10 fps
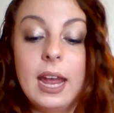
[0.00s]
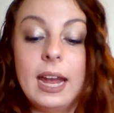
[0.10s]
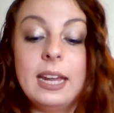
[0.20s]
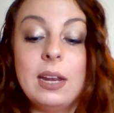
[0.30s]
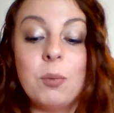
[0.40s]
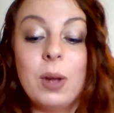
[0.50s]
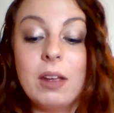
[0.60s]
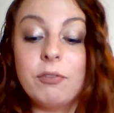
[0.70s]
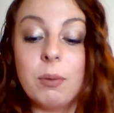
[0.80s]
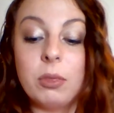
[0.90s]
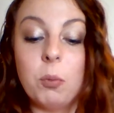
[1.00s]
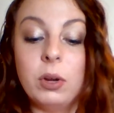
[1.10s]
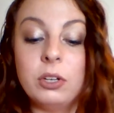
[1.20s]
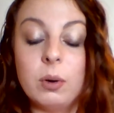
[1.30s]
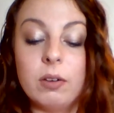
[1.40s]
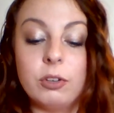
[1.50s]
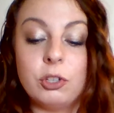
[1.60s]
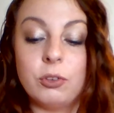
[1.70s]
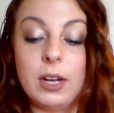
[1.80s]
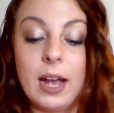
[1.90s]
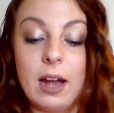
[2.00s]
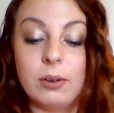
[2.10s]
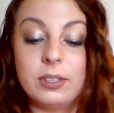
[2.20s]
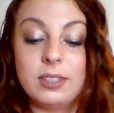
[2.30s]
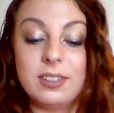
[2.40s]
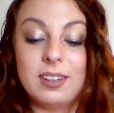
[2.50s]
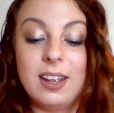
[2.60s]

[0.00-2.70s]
Annie waved from the window of a treehouse.